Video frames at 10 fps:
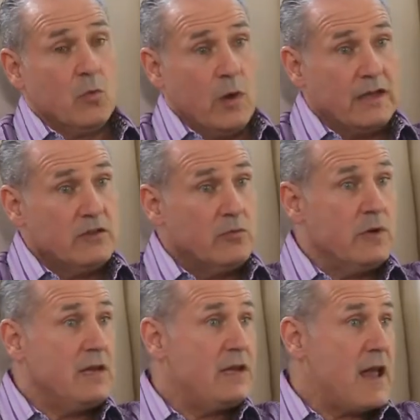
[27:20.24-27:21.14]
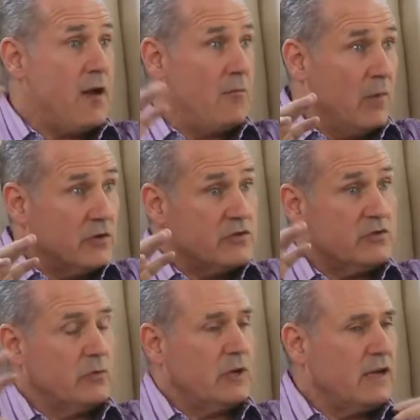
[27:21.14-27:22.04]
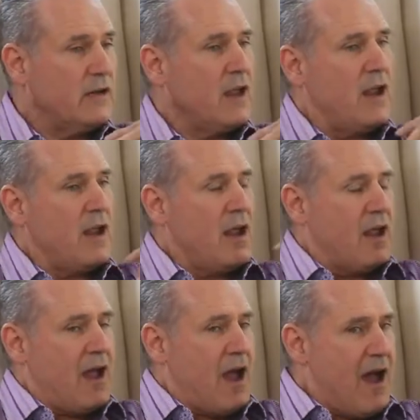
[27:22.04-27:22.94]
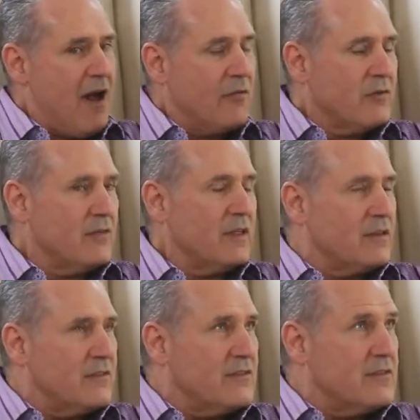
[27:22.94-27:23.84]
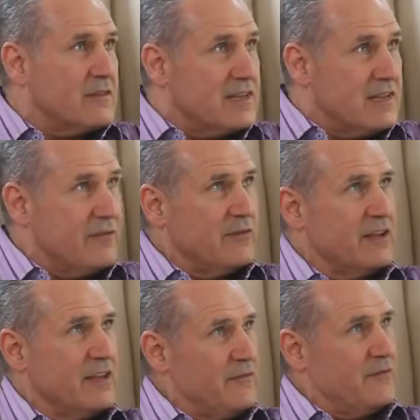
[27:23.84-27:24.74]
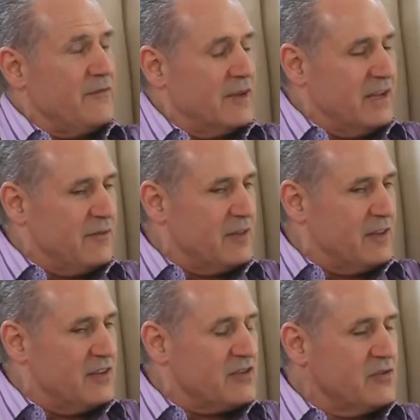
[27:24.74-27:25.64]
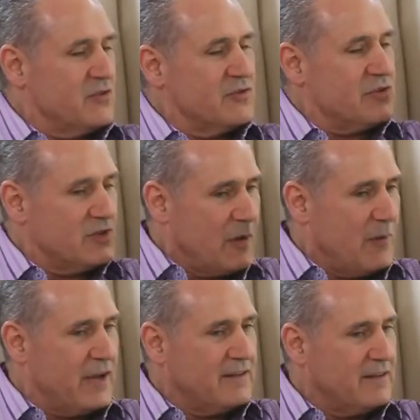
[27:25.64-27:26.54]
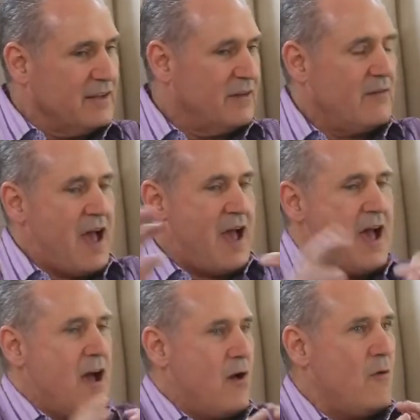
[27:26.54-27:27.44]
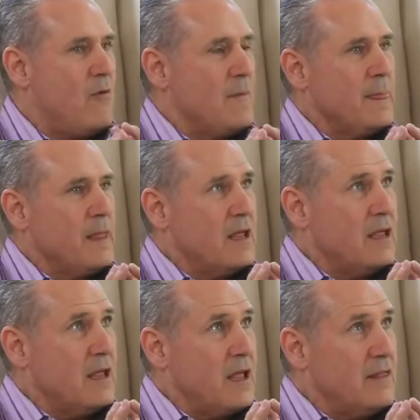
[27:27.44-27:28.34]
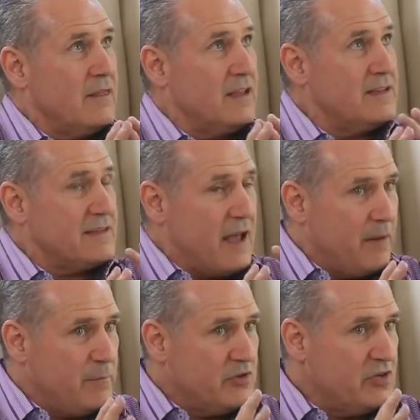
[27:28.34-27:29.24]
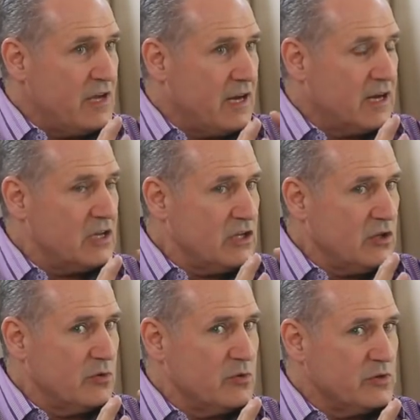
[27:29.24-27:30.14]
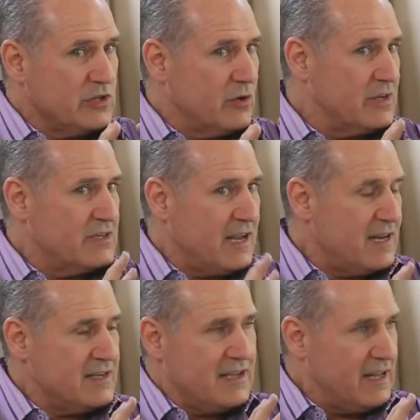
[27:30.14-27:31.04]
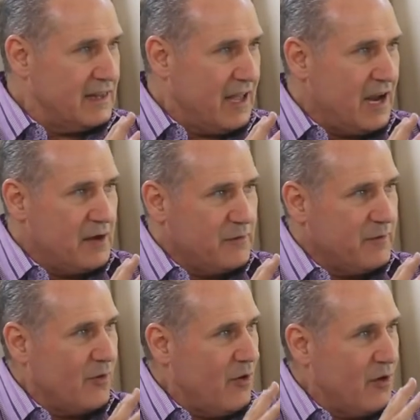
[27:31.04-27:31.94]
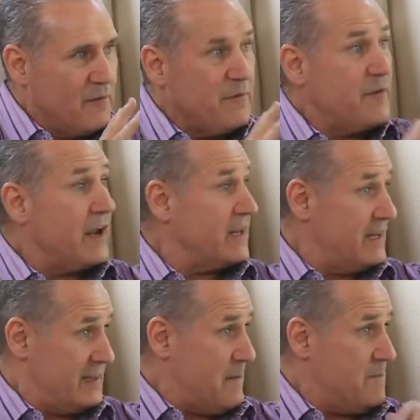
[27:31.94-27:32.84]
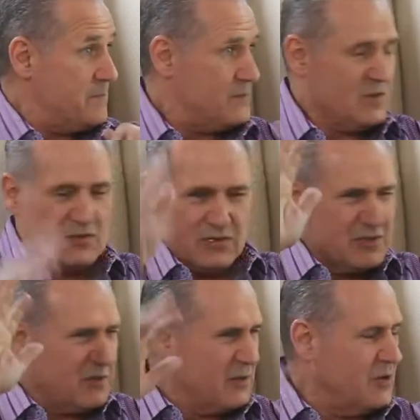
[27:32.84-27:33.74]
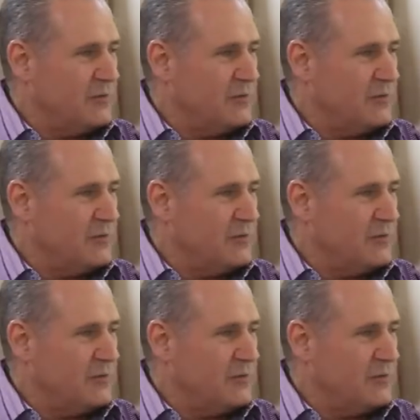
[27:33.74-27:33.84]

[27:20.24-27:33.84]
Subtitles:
When you eat, how much you eat. How do they give the listeners some idea of how these epigenetic cues in our day-to-day life are affecting them? Just a